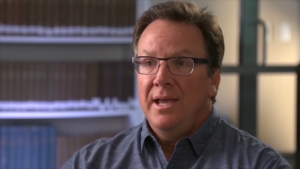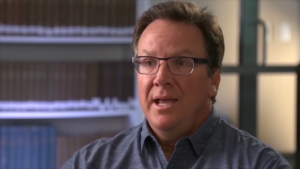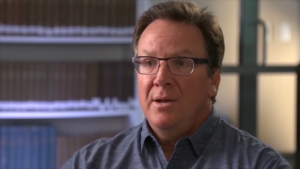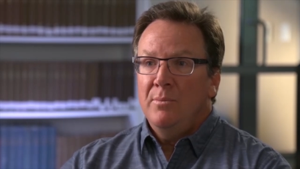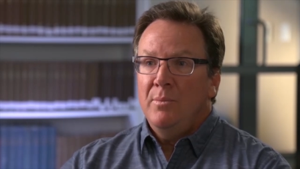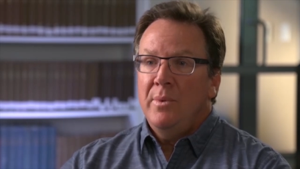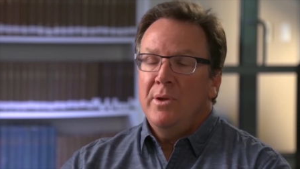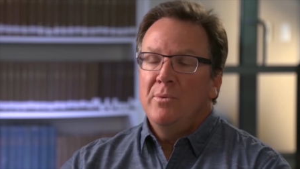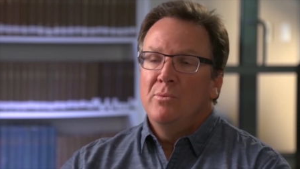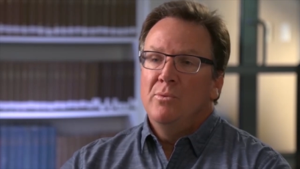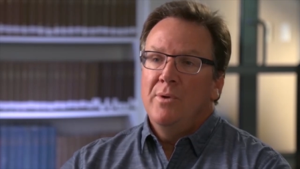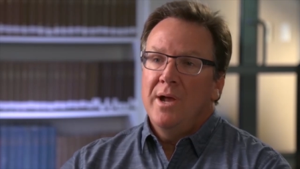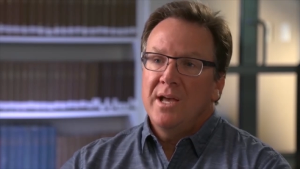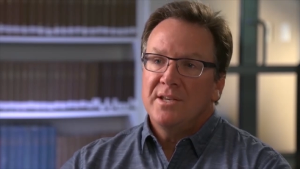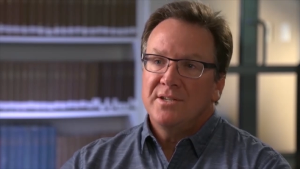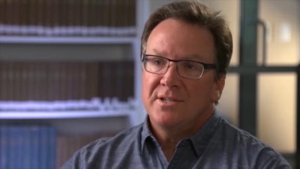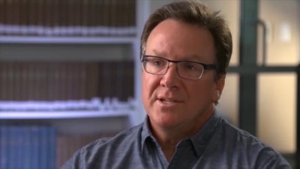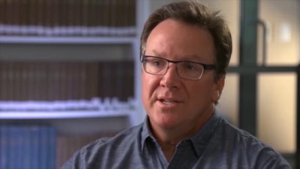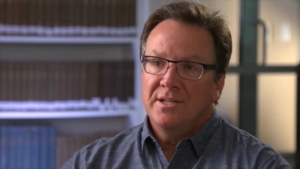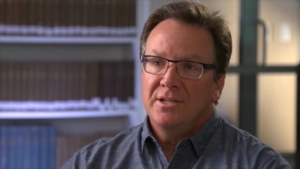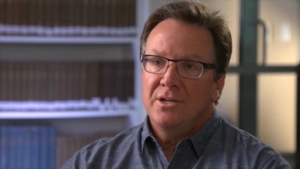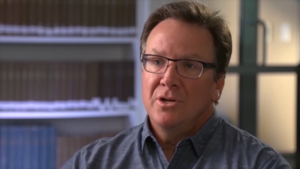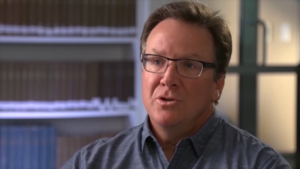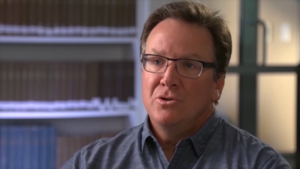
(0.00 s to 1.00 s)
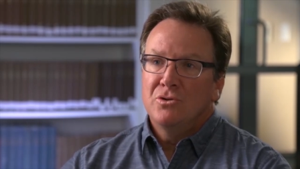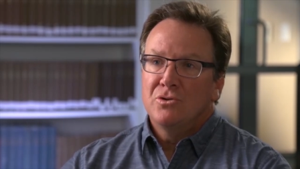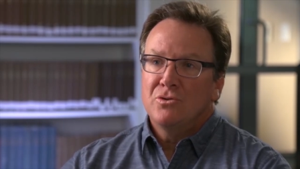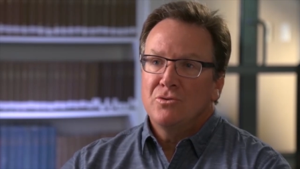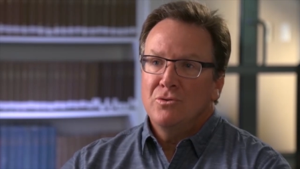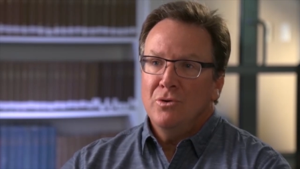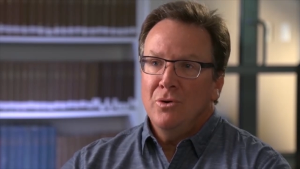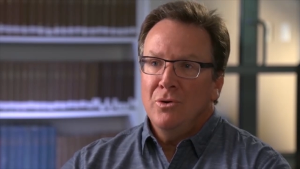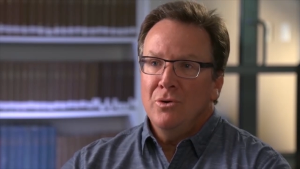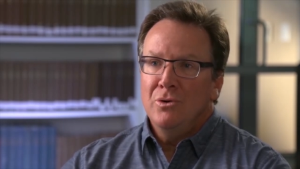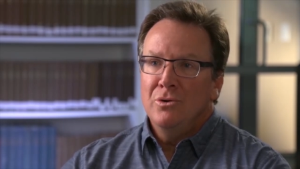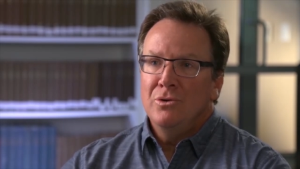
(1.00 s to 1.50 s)
And we wrested
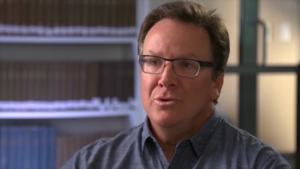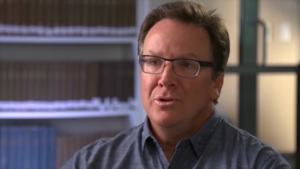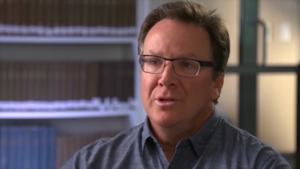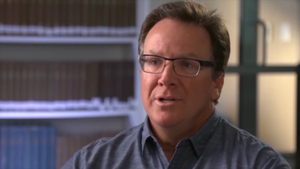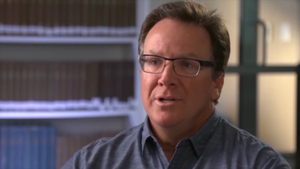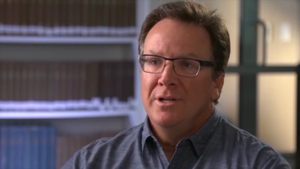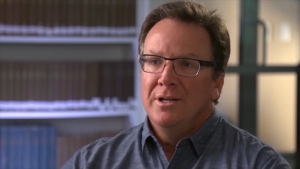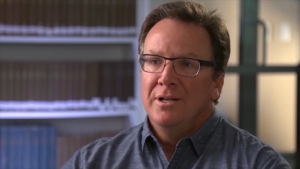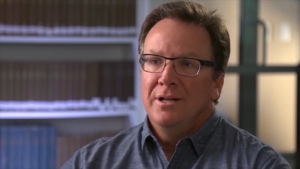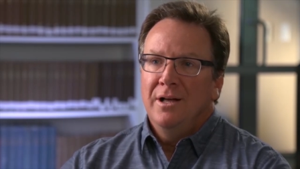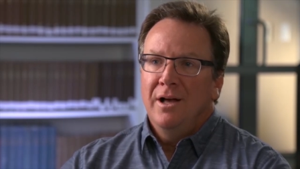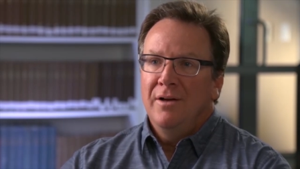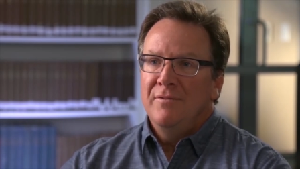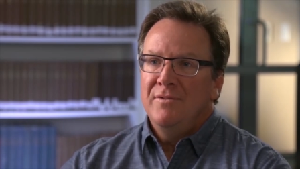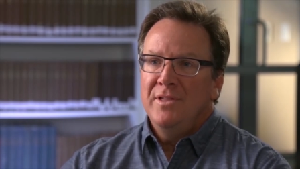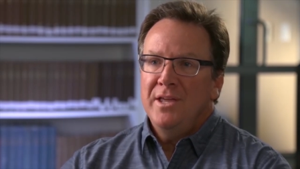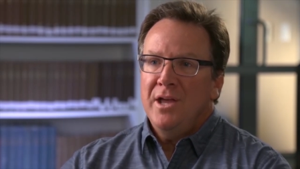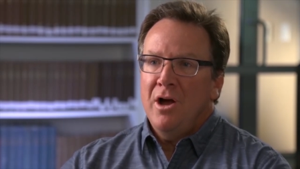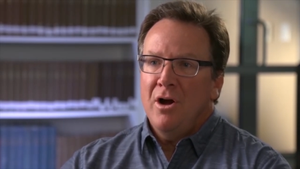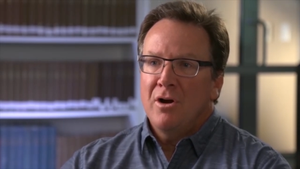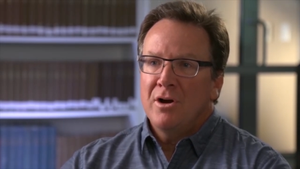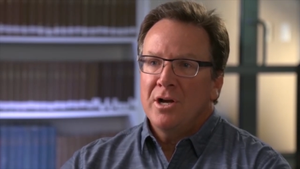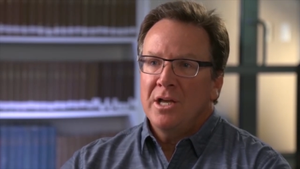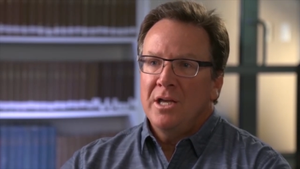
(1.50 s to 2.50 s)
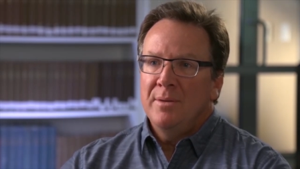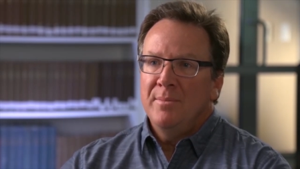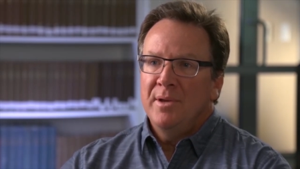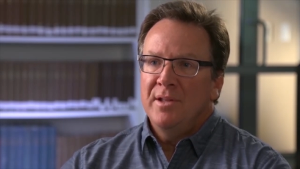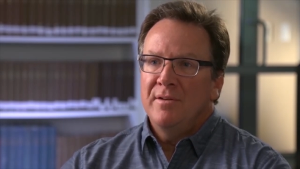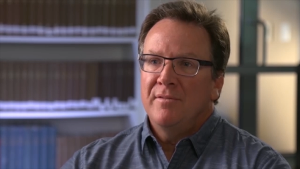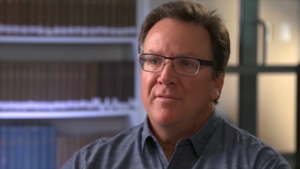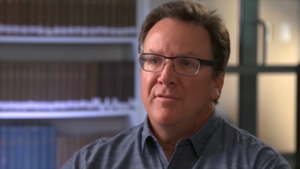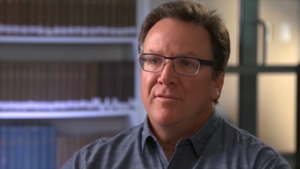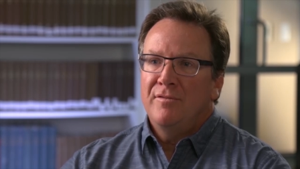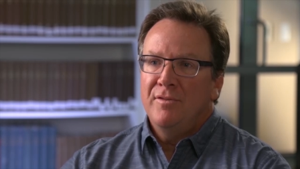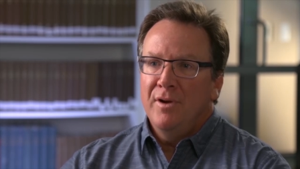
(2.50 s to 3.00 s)
control of the
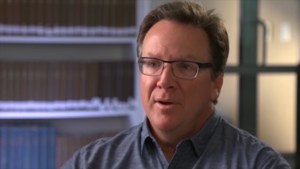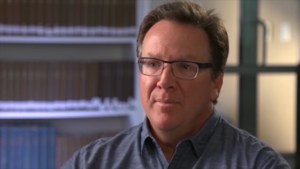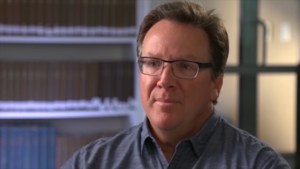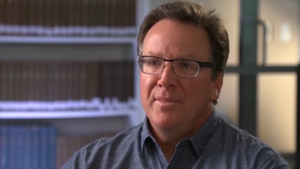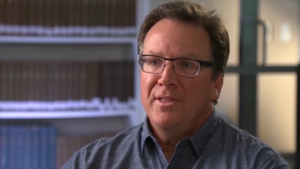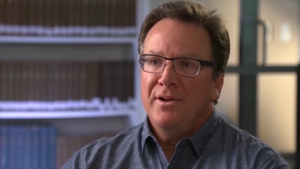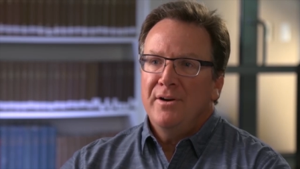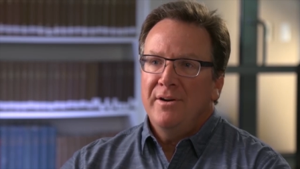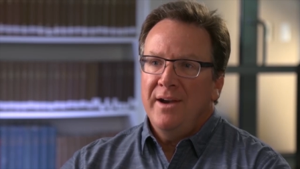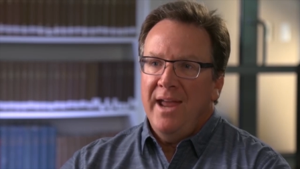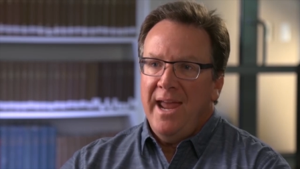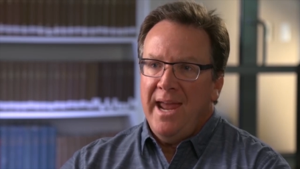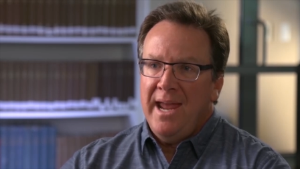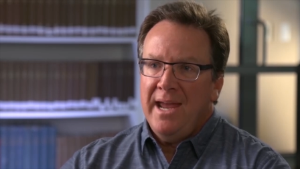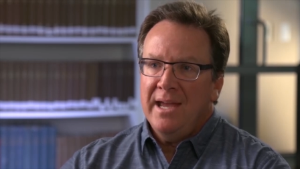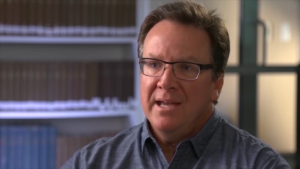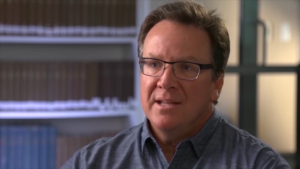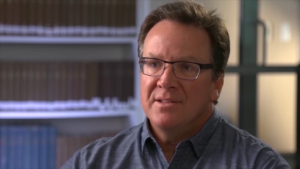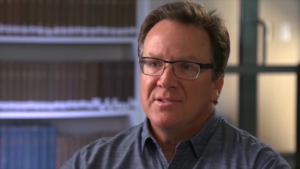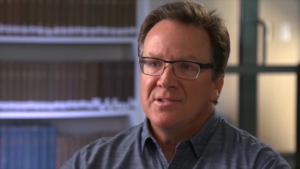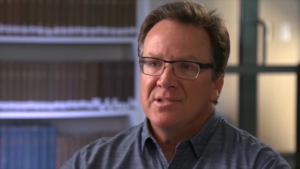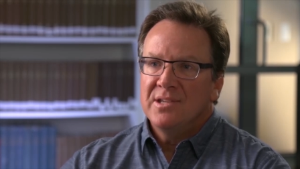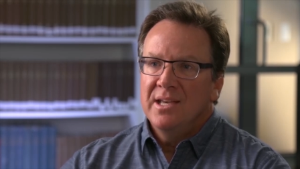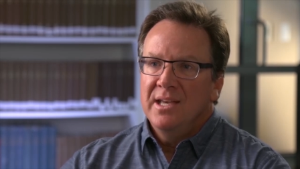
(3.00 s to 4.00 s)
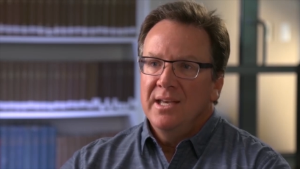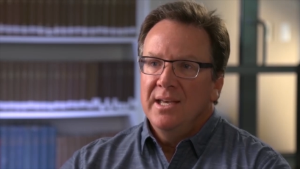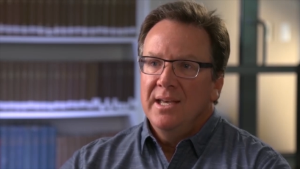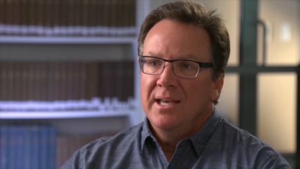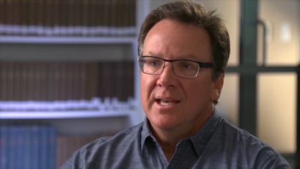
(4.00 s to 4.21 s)
argument from their hands,